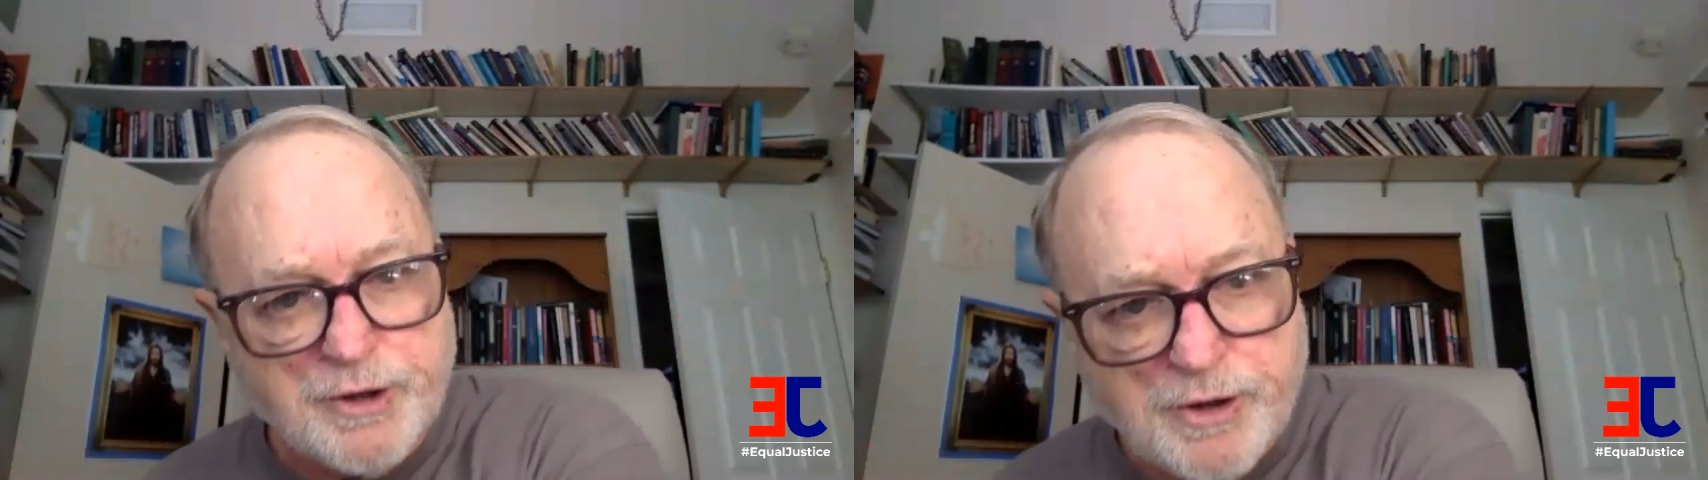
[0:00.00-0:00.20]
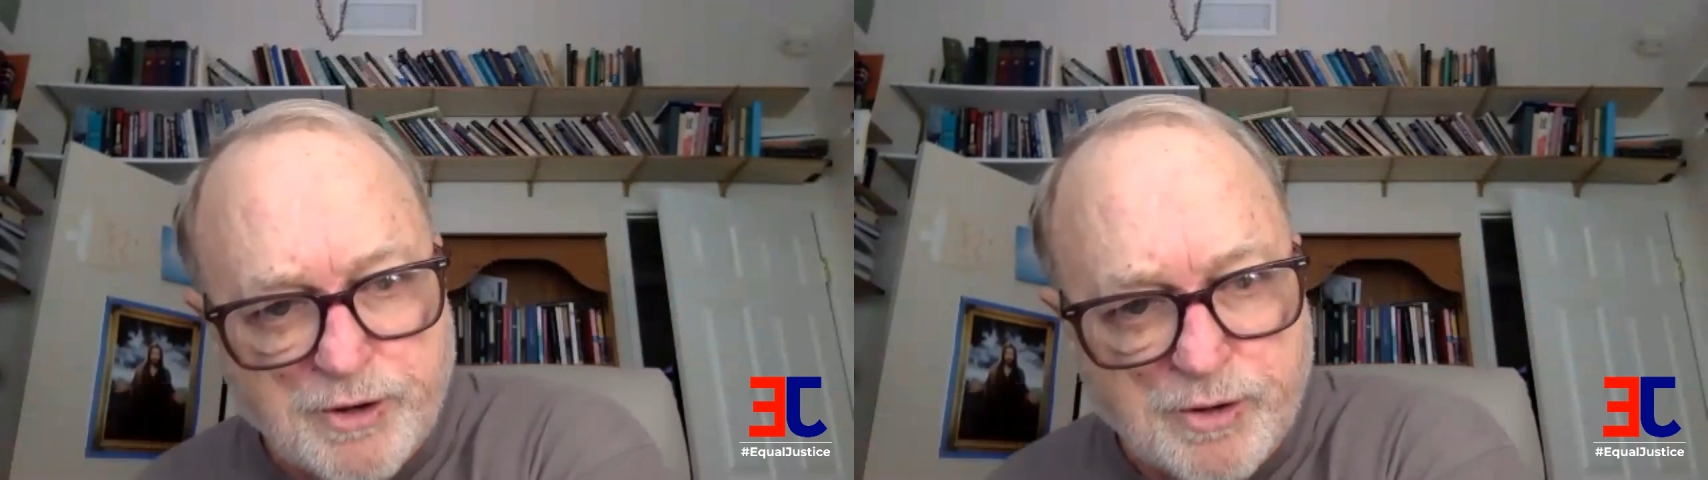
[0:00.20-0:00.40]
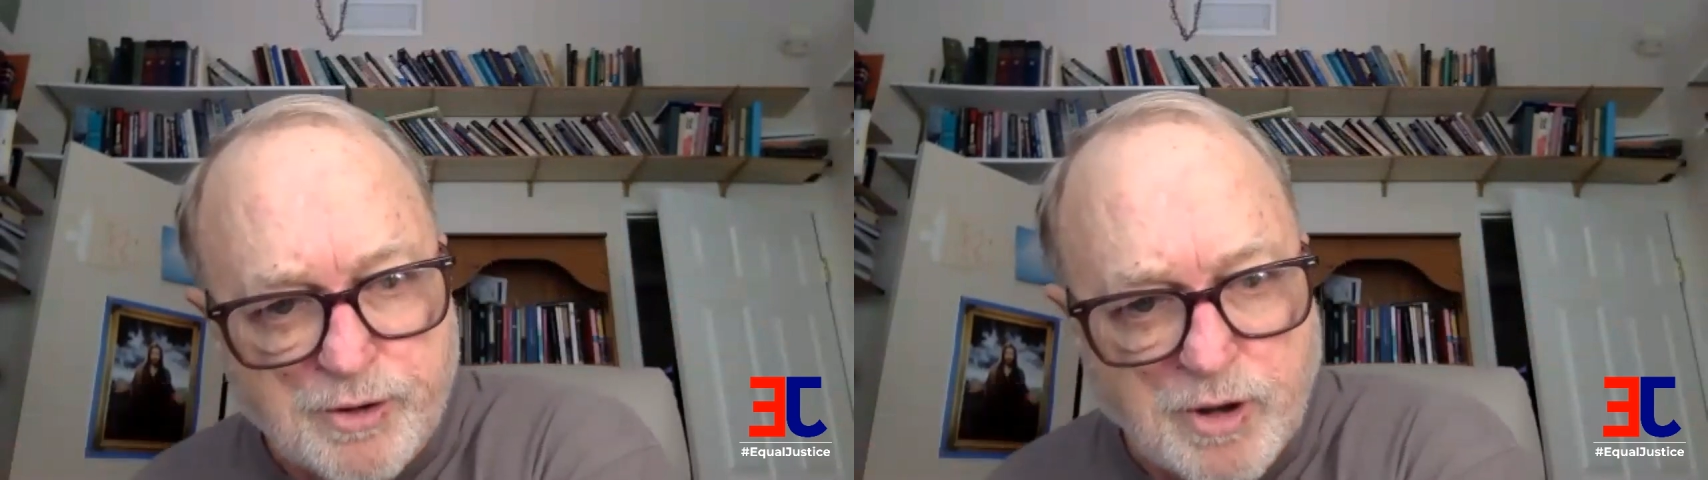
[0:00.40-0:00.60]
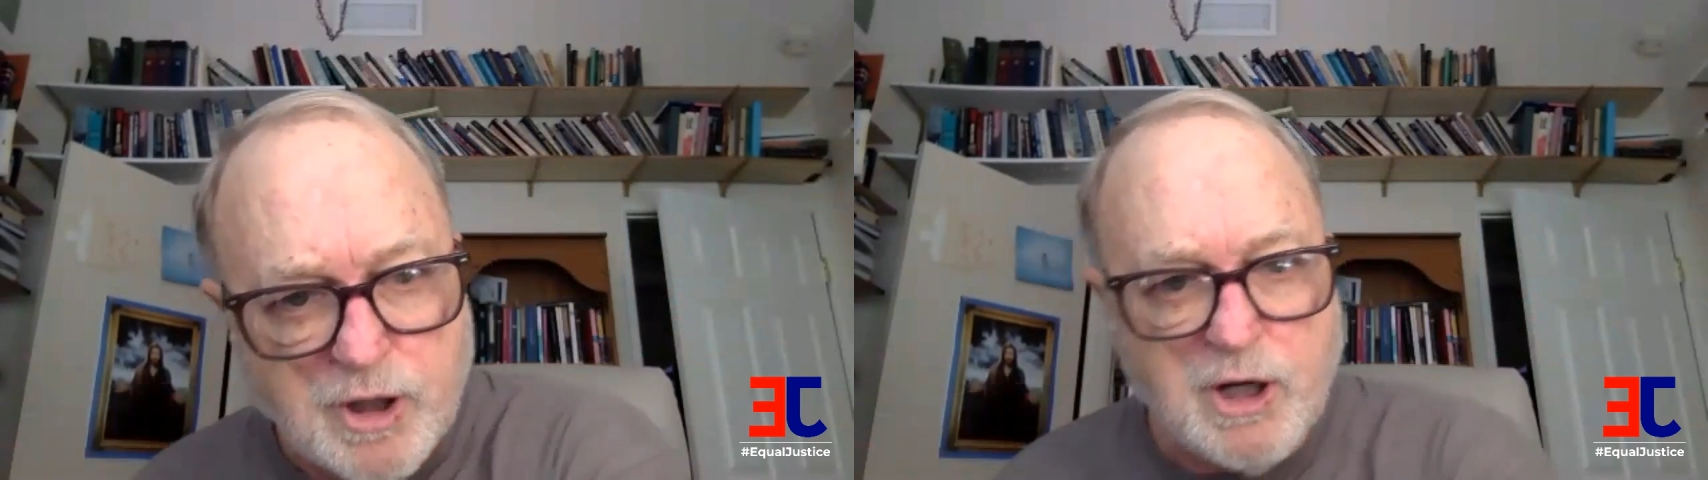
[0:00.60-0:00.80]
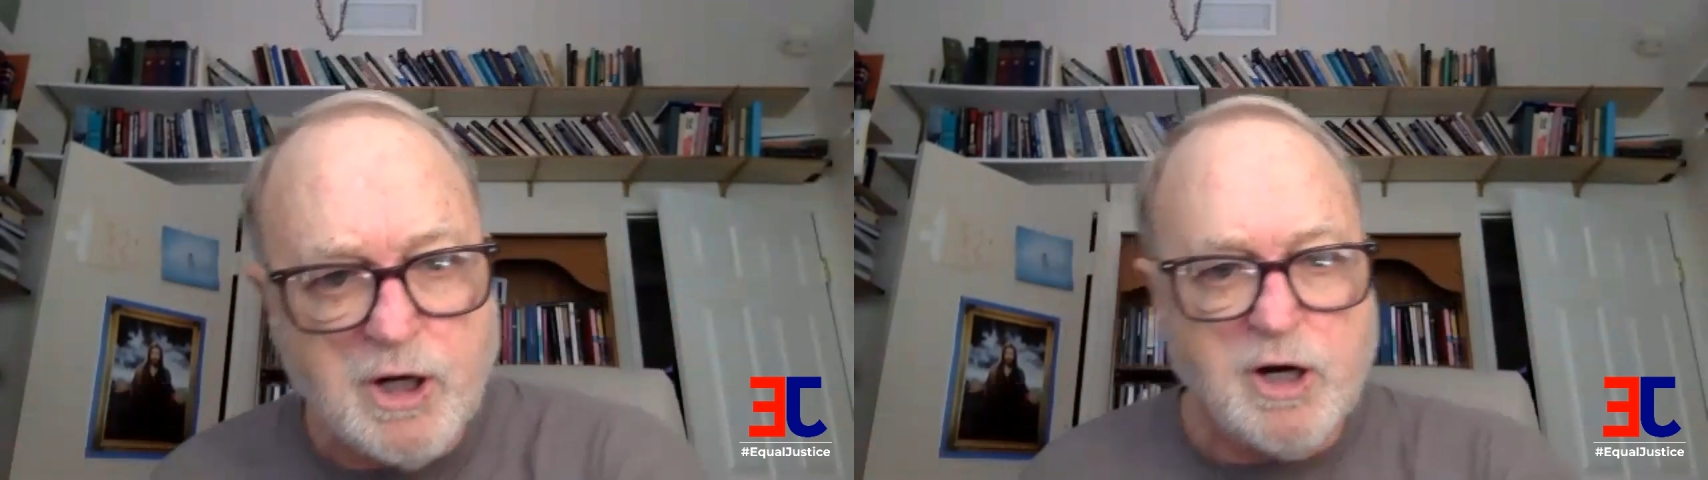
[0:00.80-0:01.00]
you
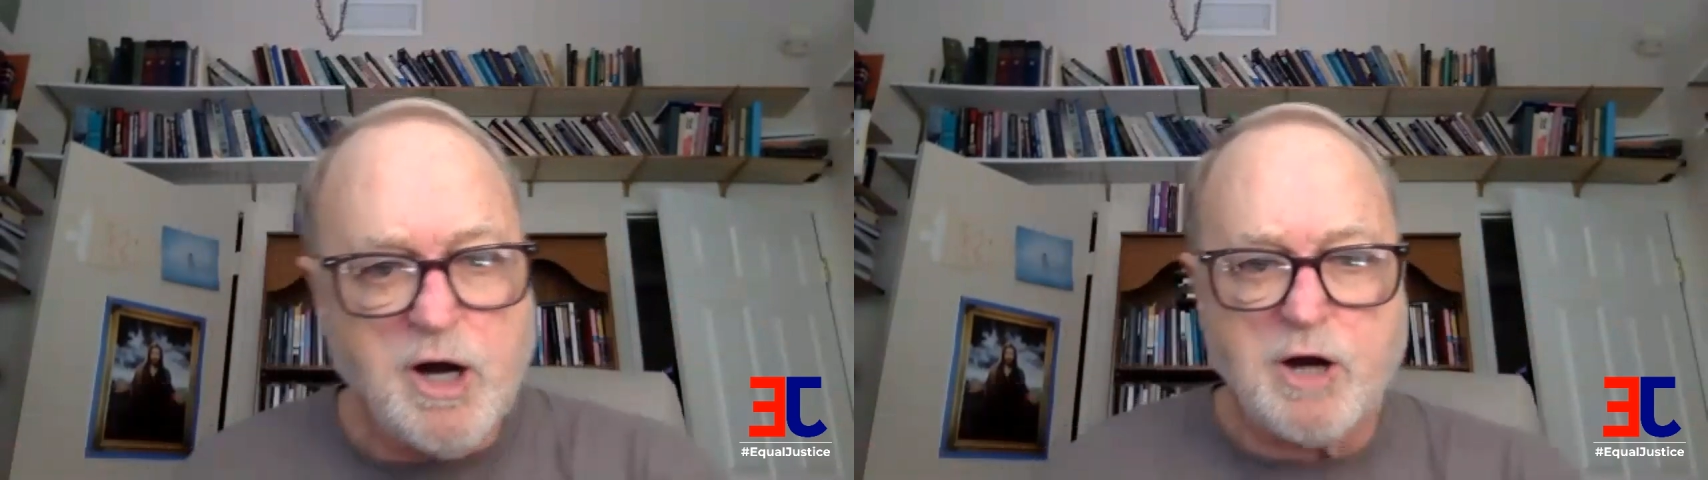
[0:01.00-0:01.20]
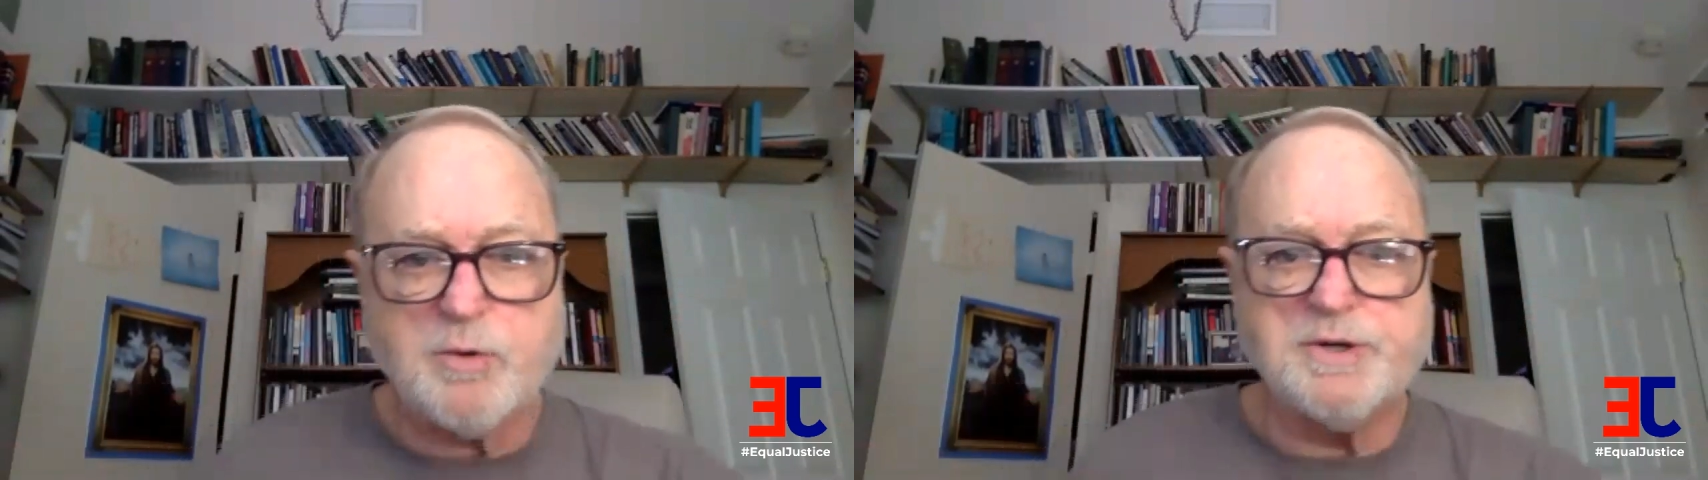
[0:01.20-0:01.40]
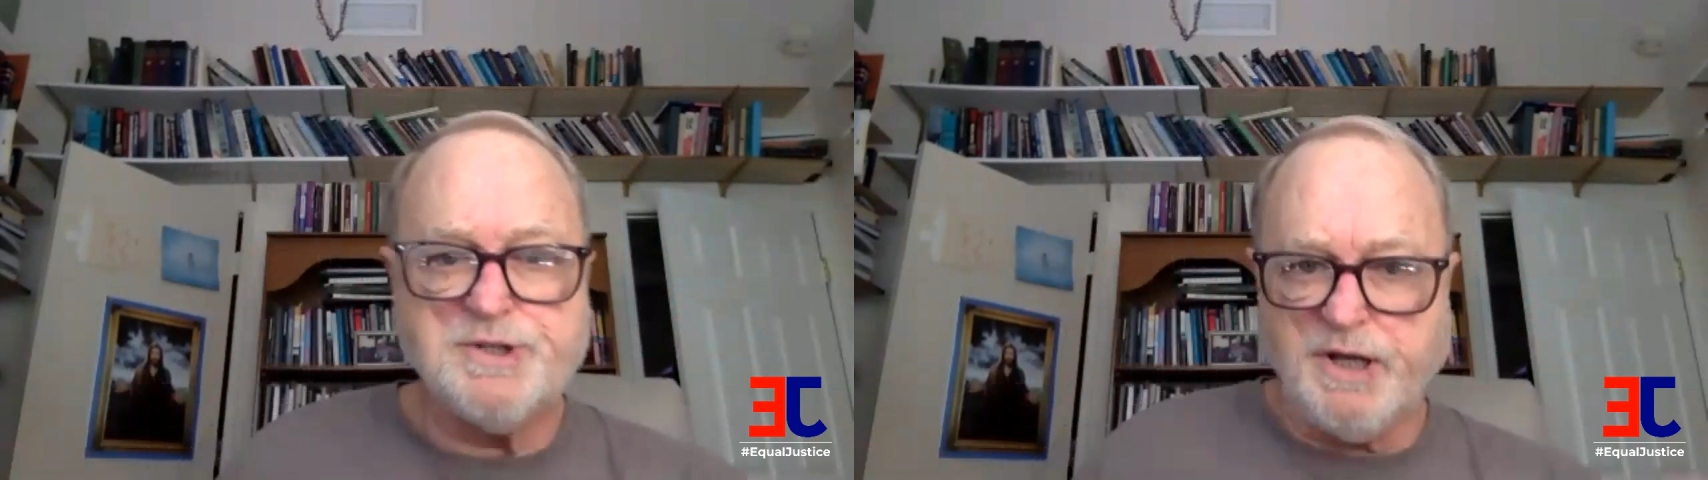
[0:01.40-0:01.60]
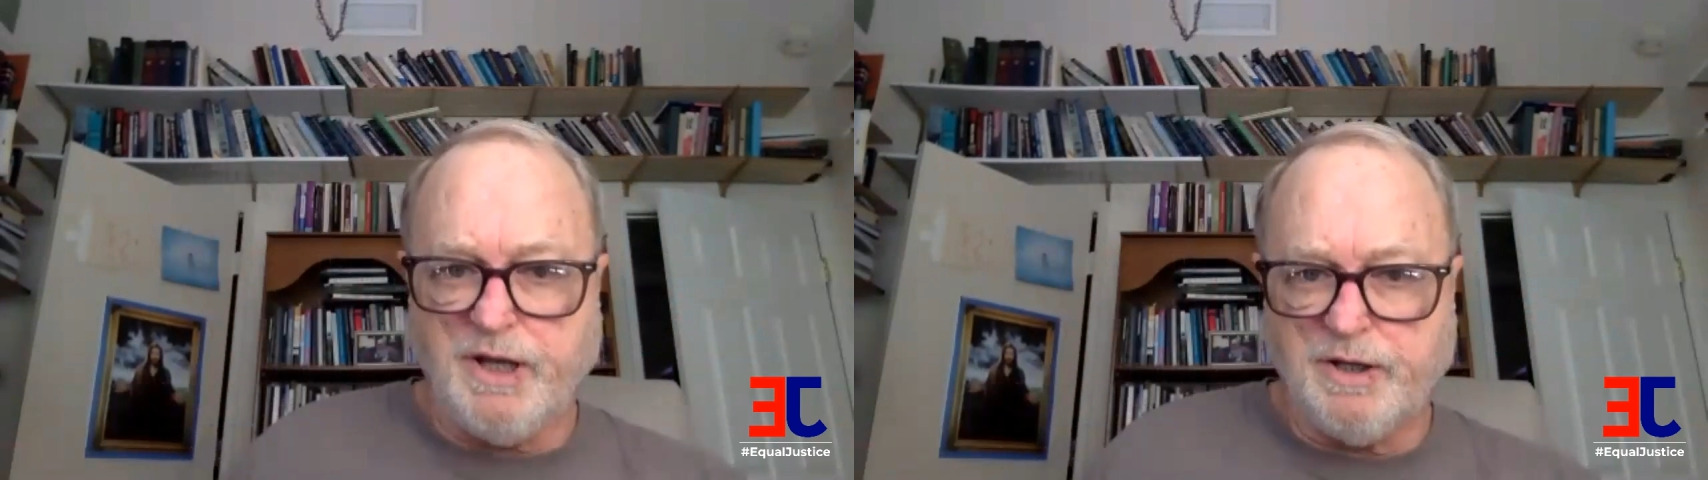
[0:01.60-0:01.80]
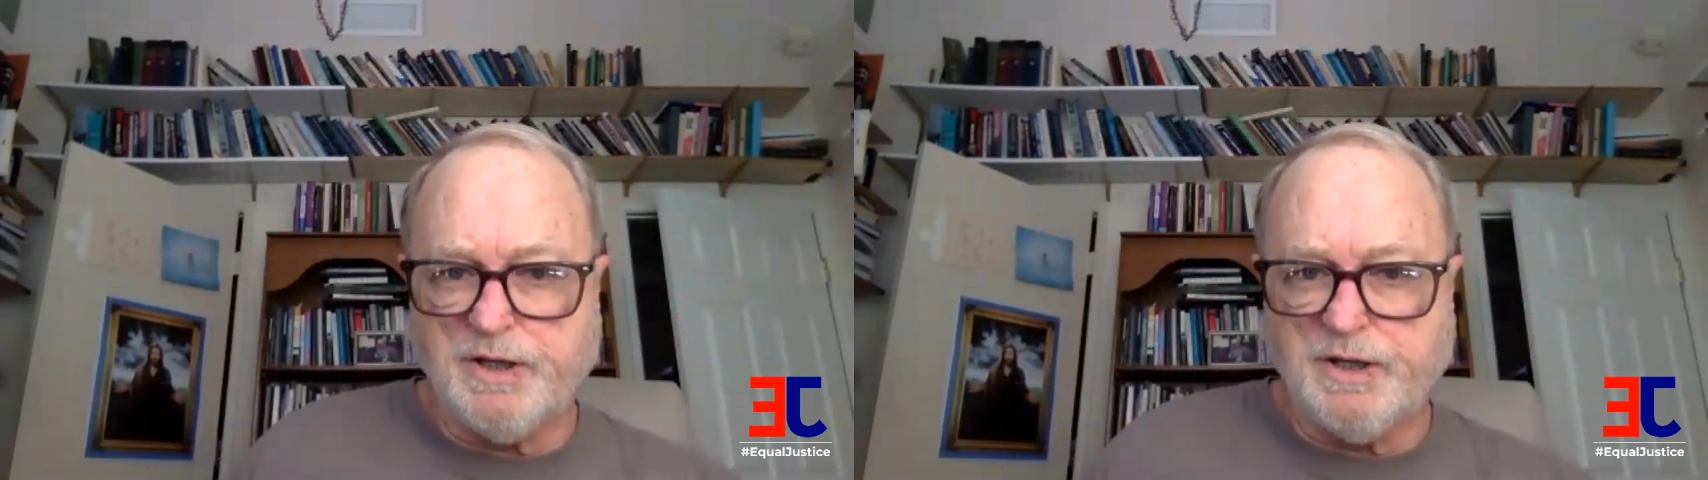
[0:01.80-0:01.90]
a critique.